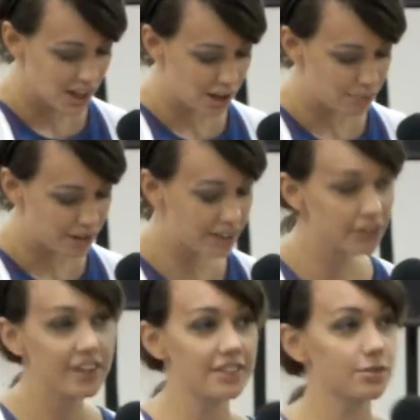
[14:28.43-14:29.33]

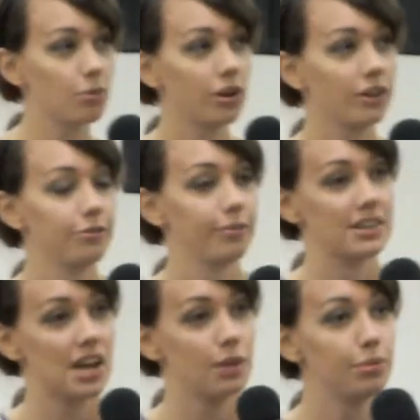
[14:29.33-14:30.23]
Another testimony from
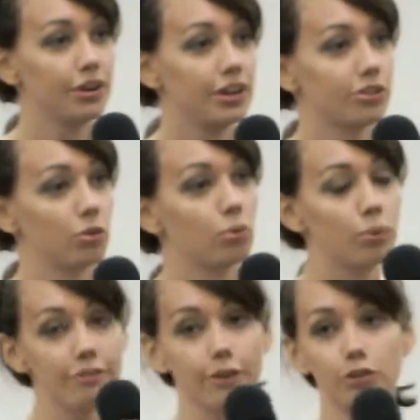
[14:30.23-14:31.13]
that time period. So when
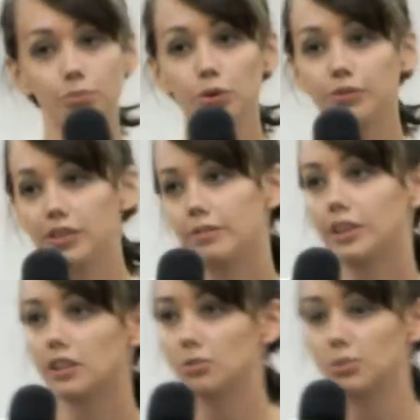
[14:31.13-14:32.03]
we first moved to the
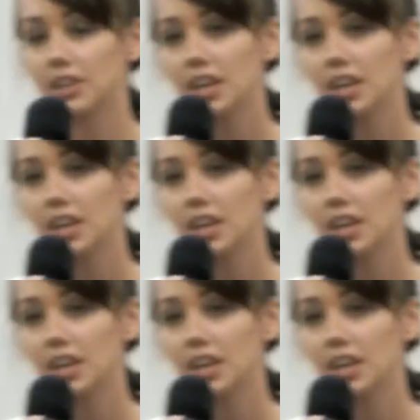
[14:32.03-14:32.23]
village,